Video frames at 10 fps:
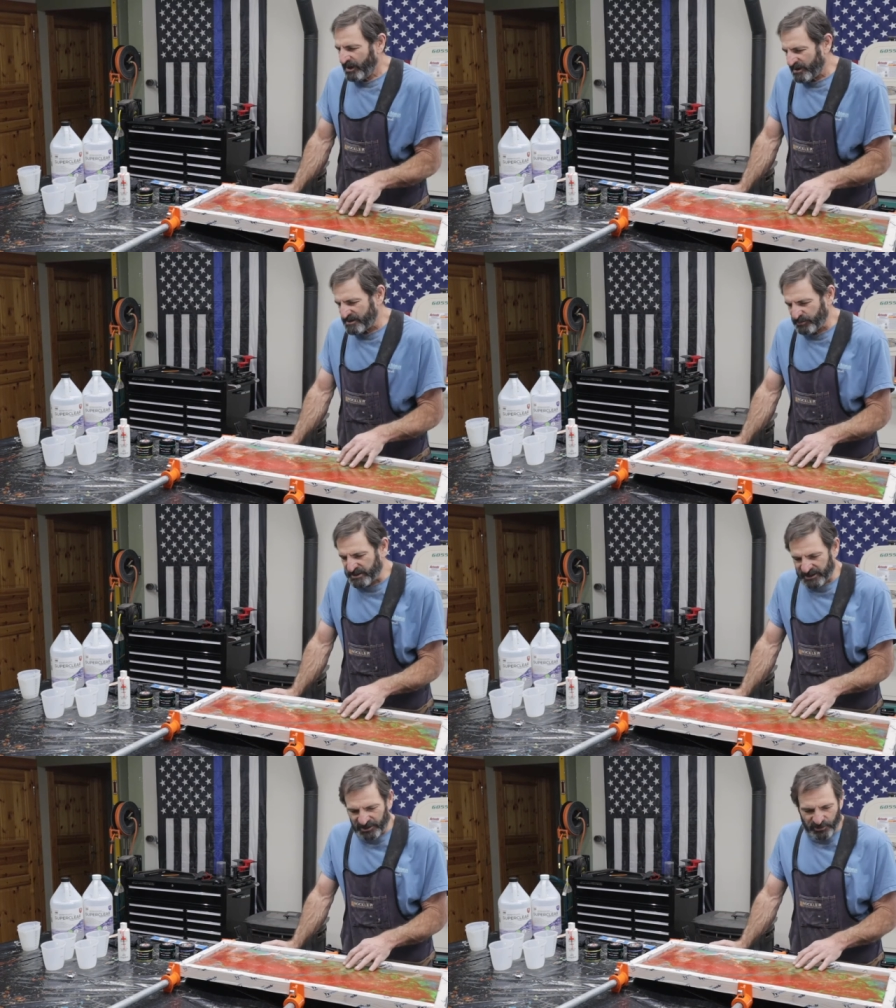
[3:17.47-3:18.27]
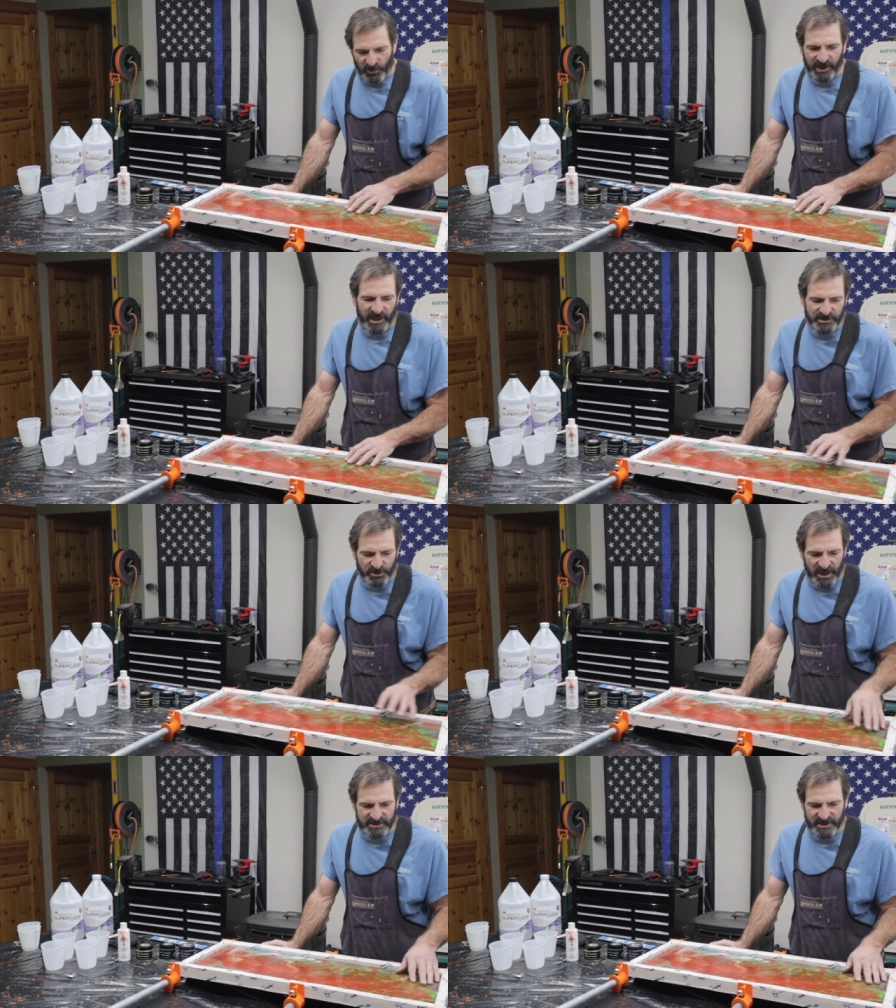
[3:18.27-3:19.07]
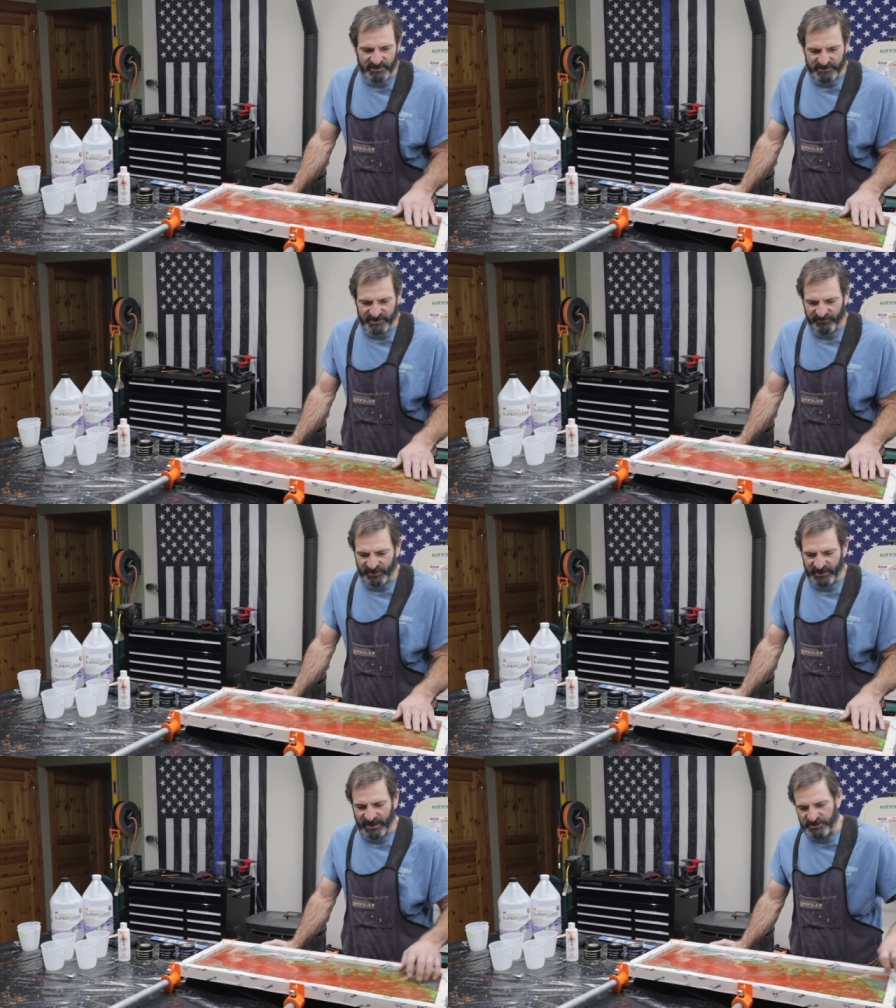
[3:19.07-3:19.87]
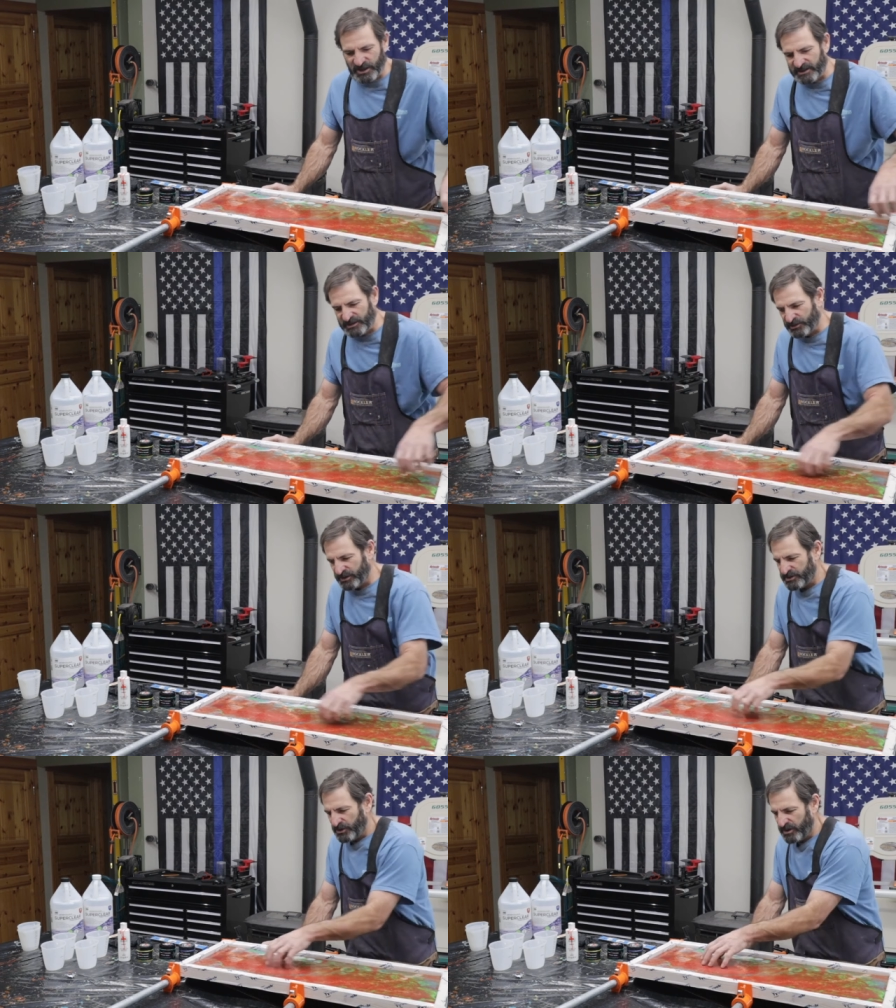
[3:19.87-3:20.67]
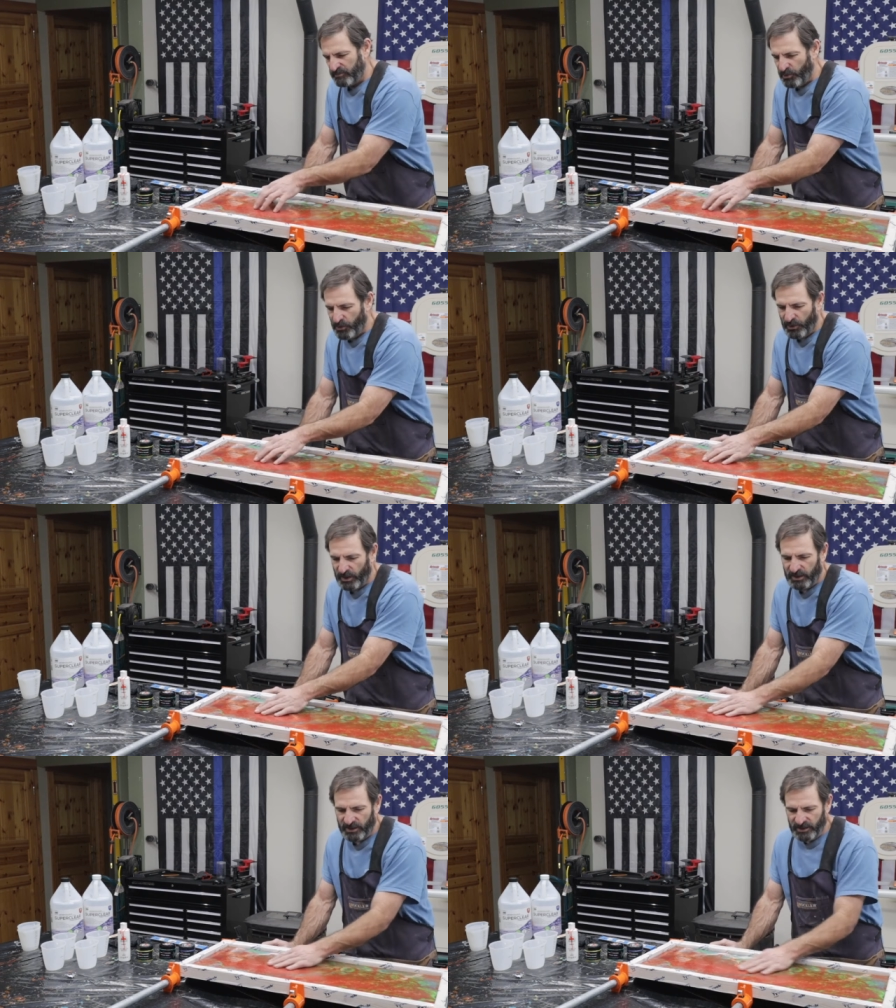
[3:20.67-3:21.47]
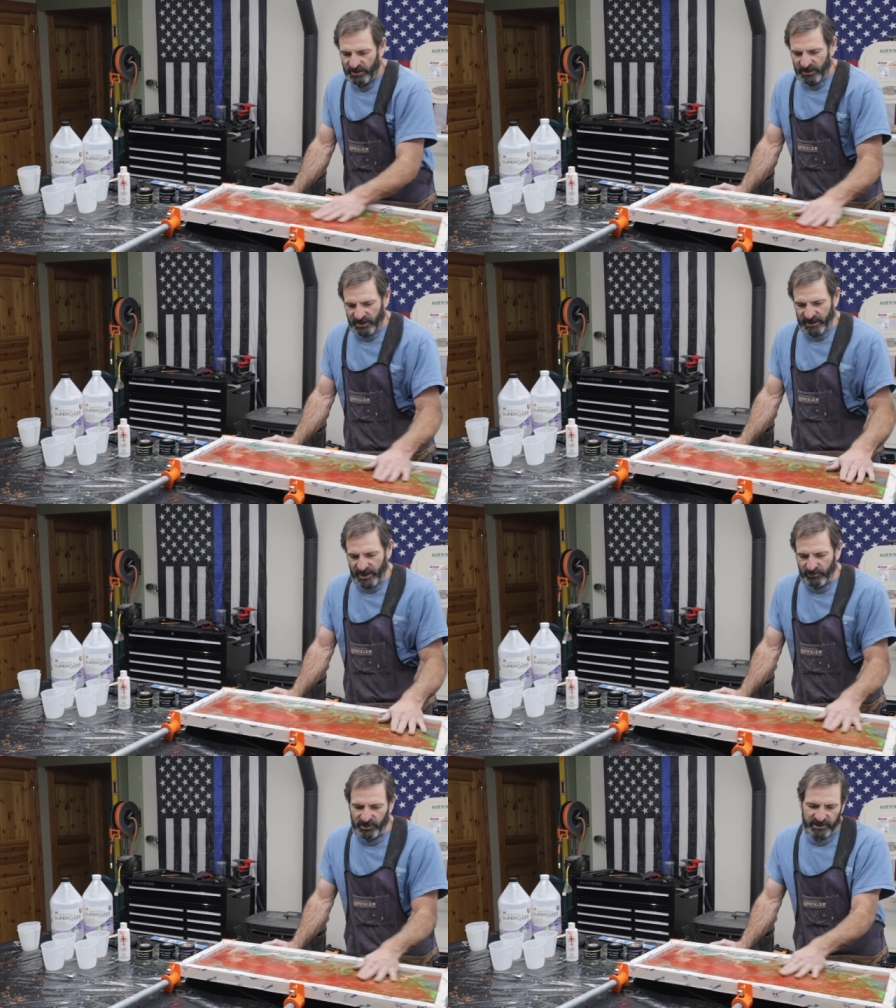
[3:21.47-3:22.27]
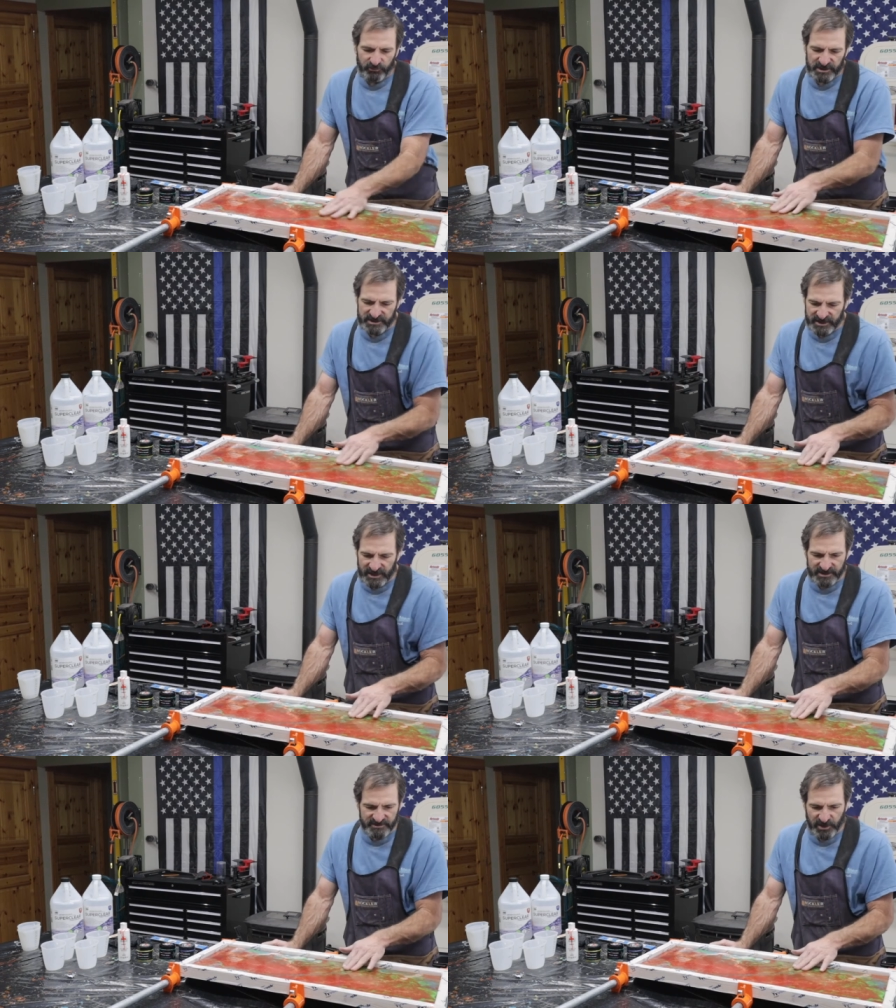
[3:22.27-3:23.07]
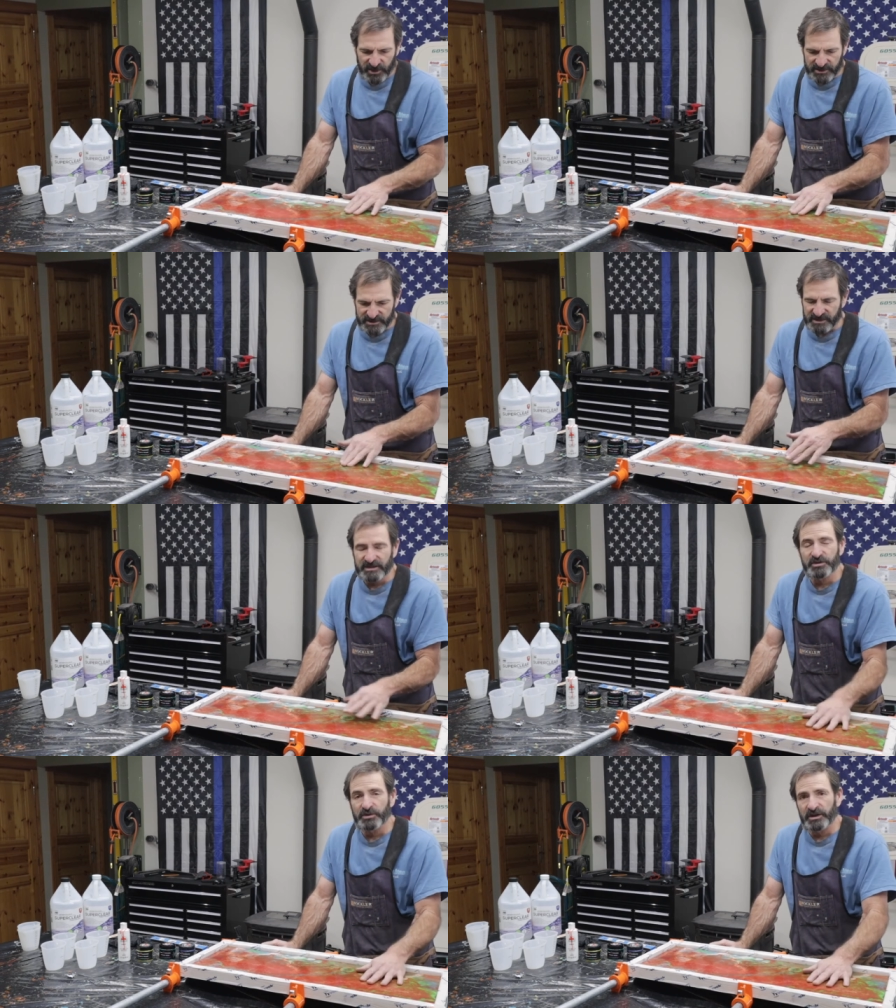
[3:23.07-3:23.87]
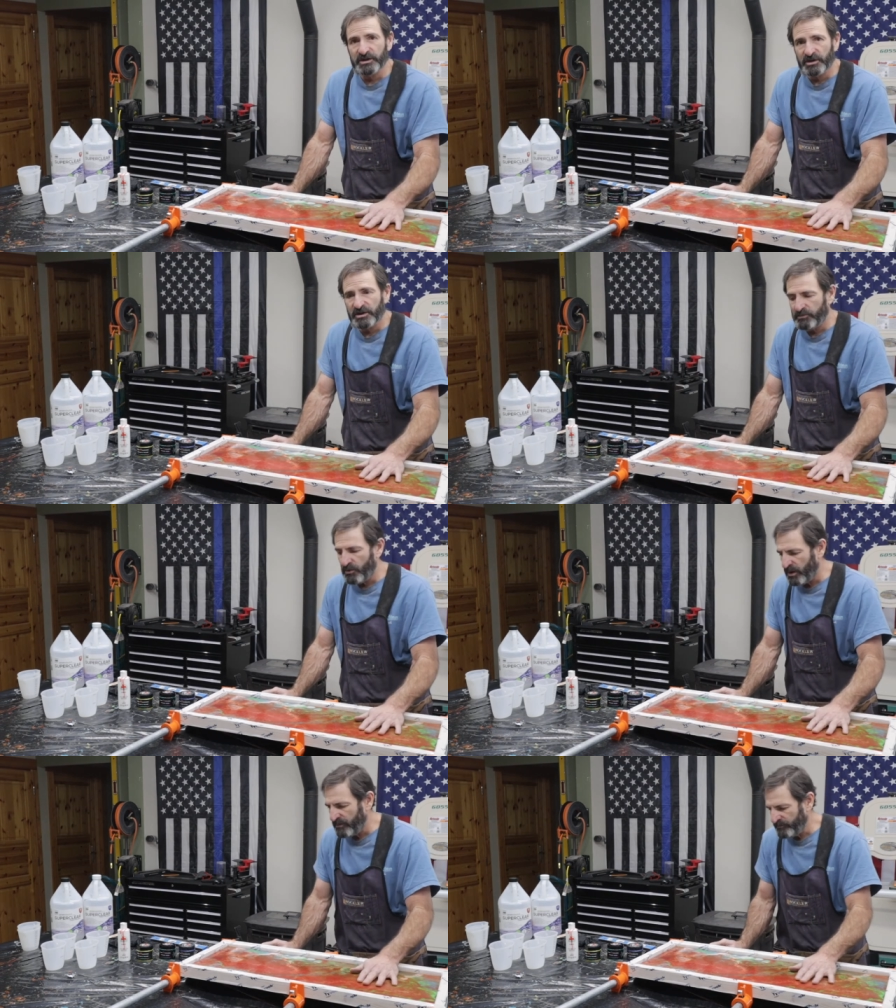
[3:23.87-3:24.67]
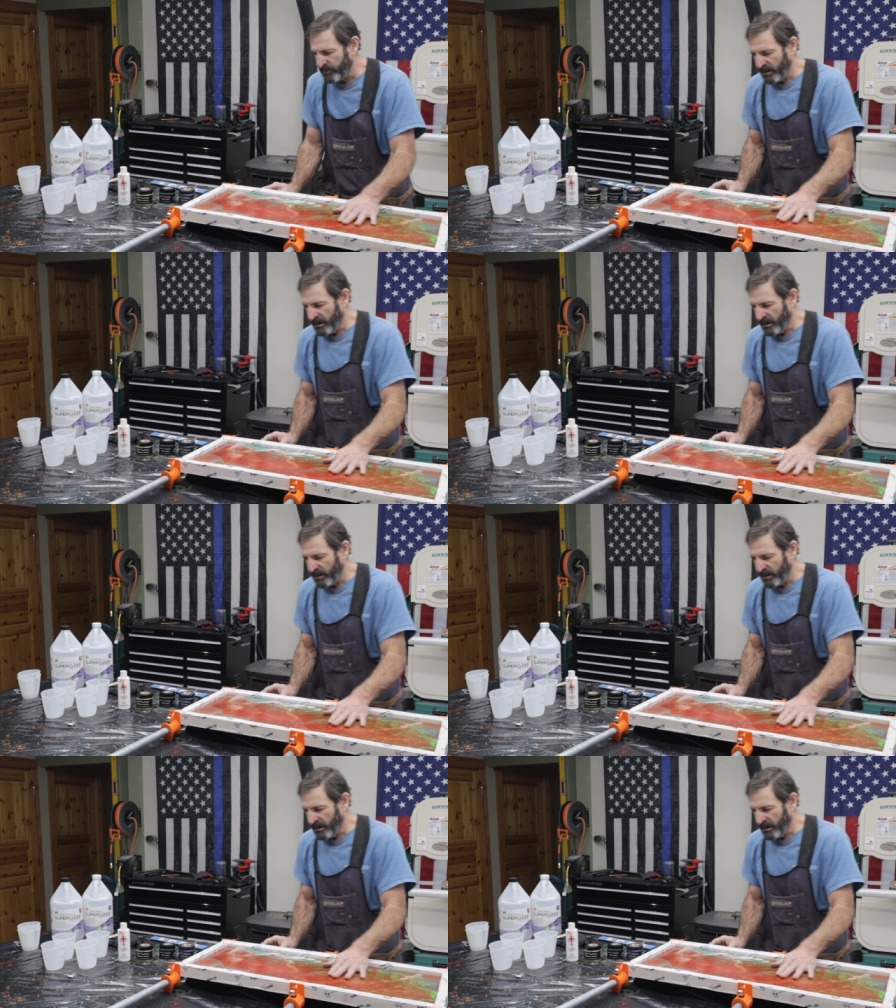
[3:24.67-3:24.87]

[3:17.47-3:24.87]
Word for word: This particular one, I tried something different. I tried to do a dirty pour and I really wasn't that experienced at doing a dirty pour.